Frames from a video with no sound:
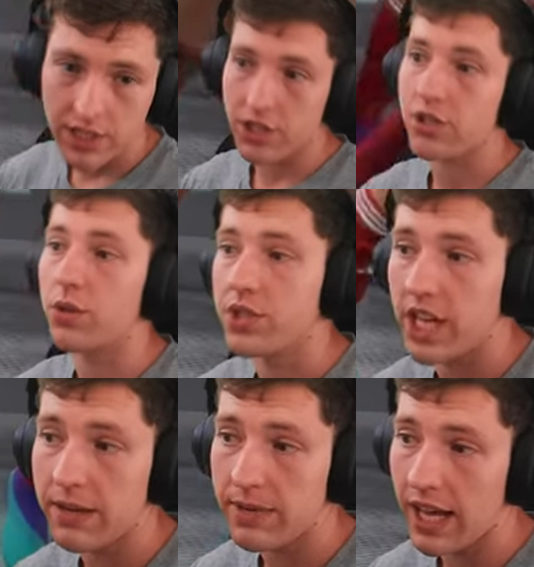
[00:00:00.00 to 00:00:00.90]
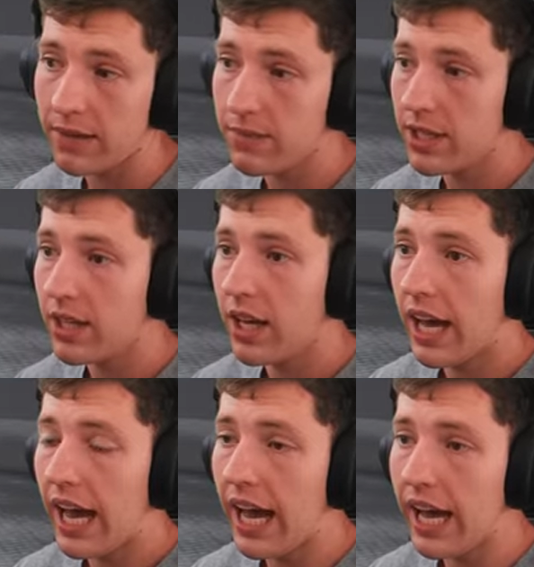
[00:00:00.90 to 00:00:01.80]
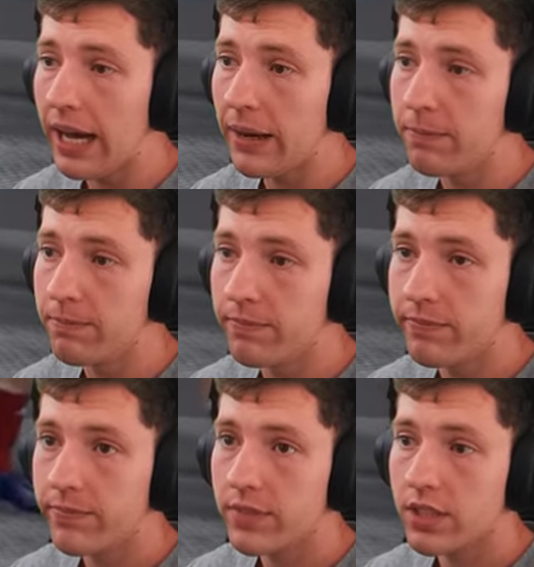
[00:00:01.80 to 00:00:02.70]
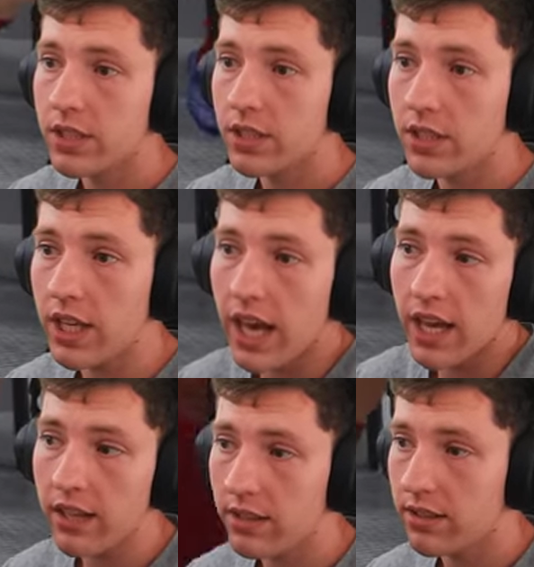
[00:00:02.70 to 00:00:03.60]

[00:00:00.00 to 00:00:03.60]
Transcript: They're just called Team Name. Um, yeah.